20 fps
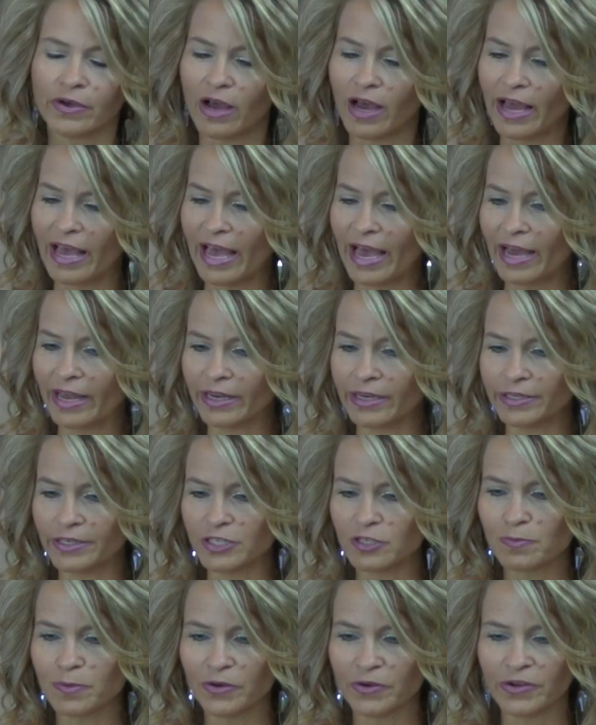I had an
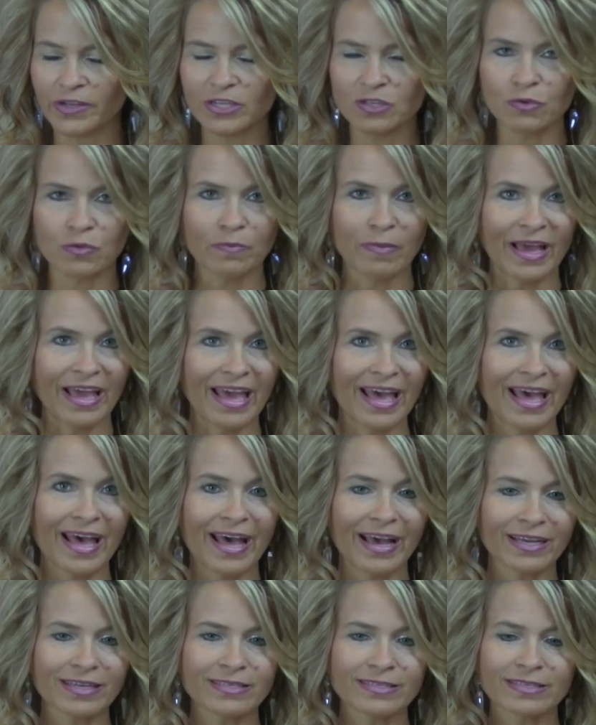experience with my
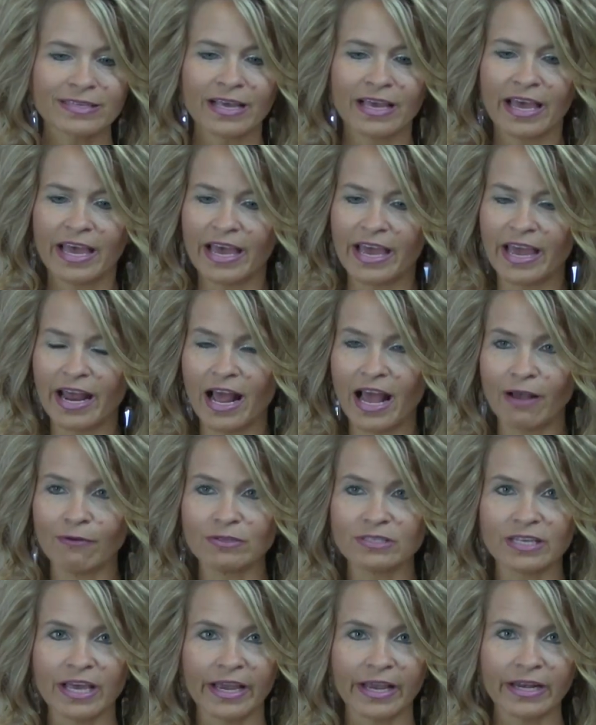ex, and I
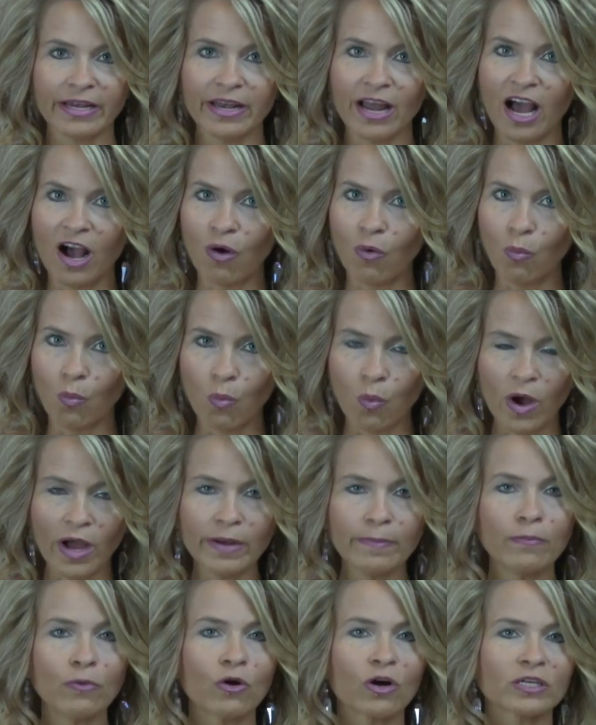was like, not
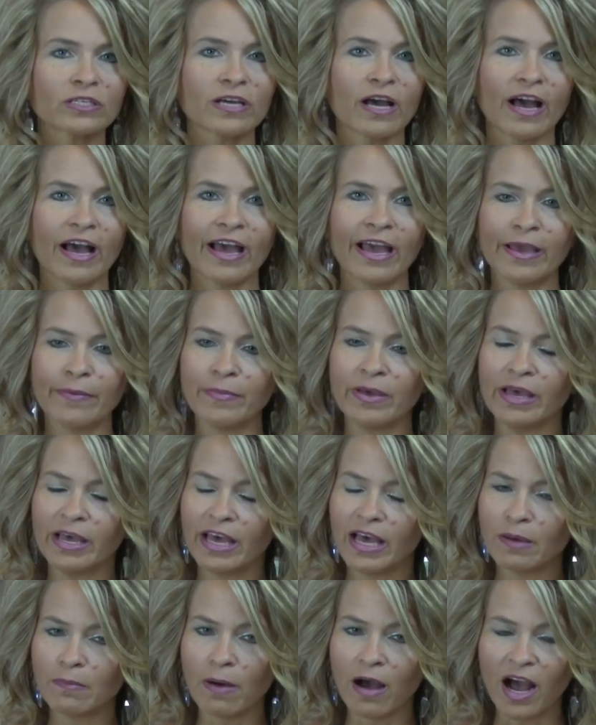one more time
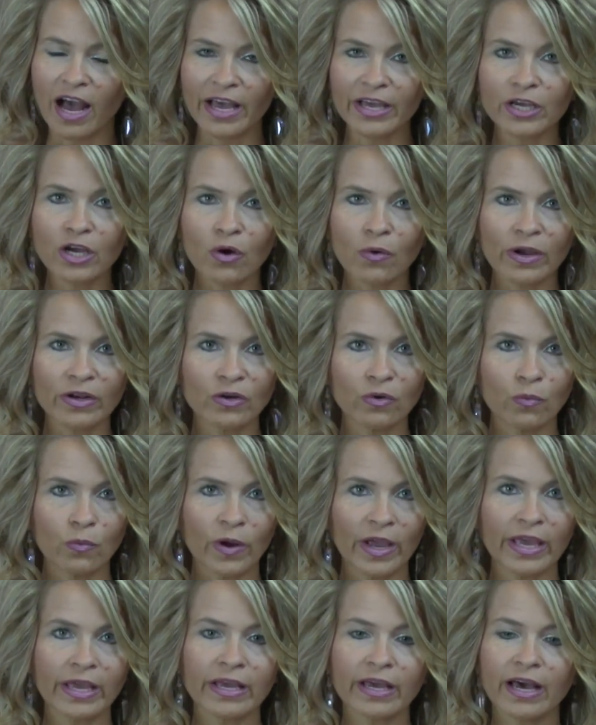am I going to
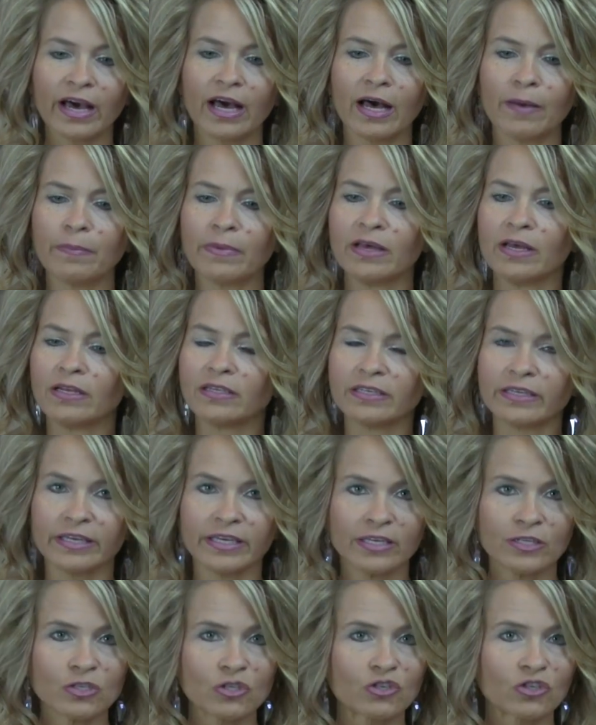wake up to
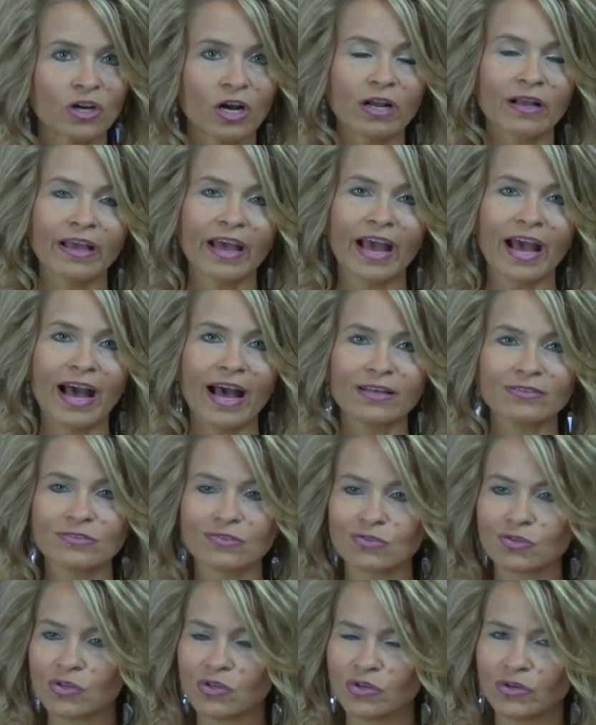his drunk
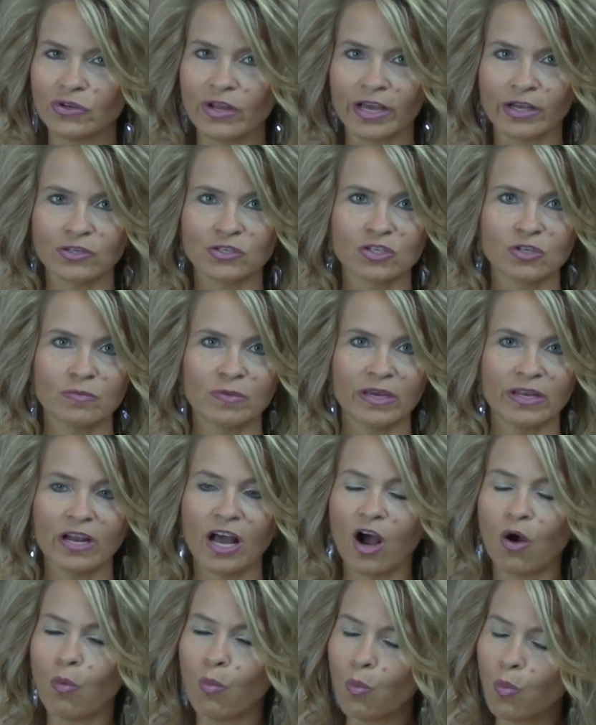ass next to me.
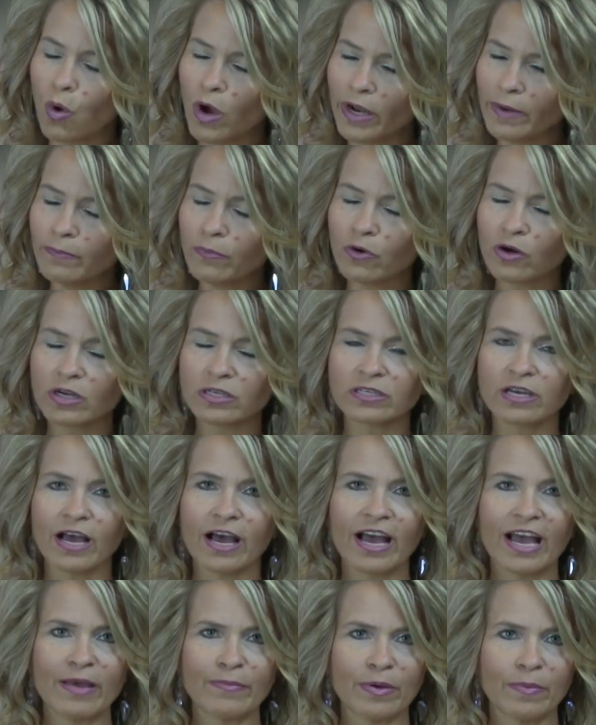Not one more
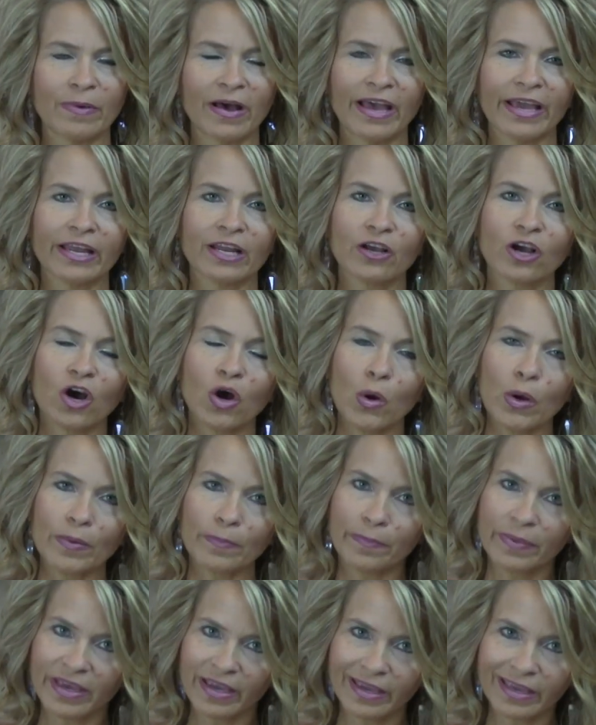time am I going to go
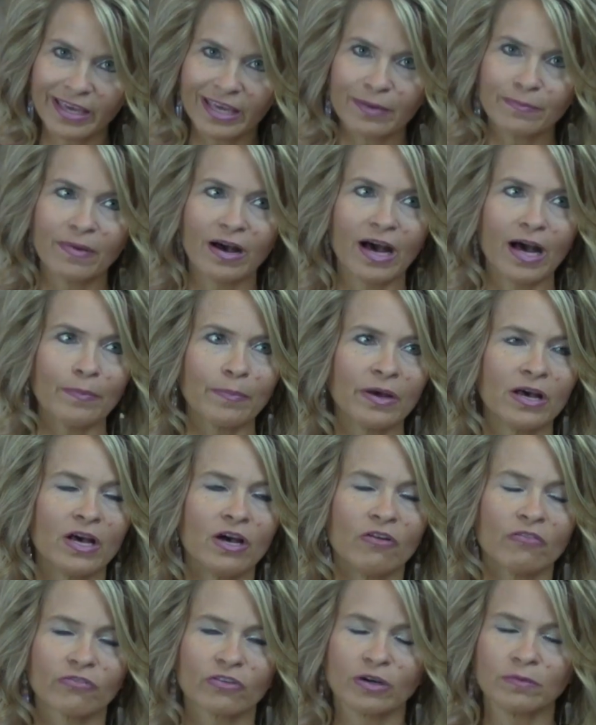and pick him up
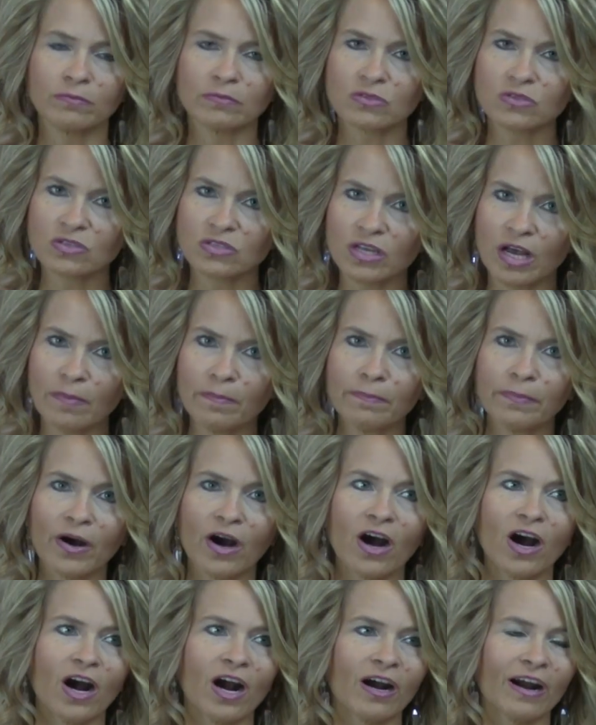from some
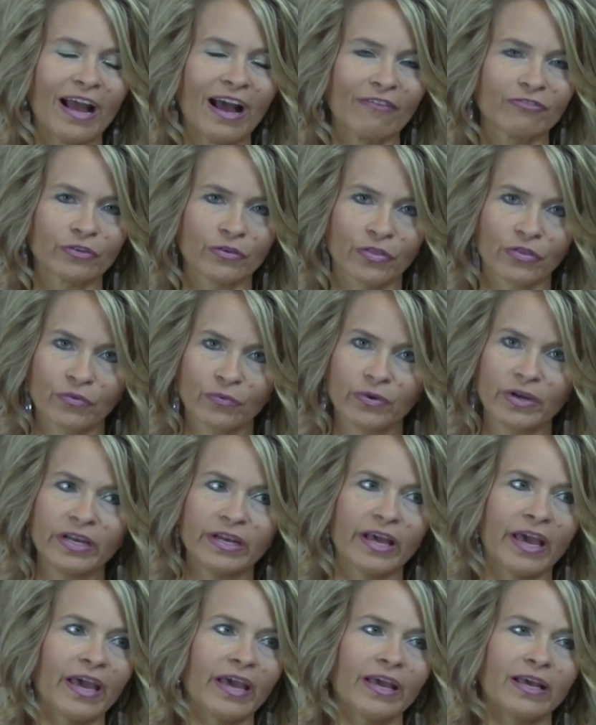bar after 3
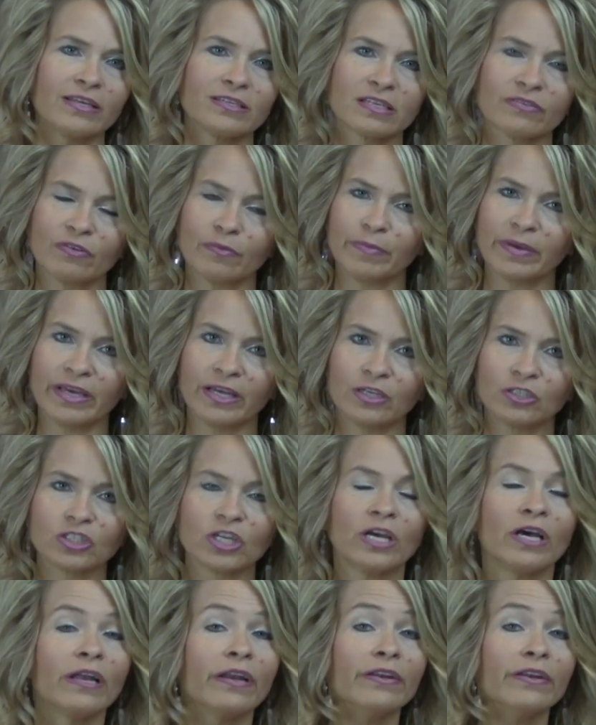days of a binge.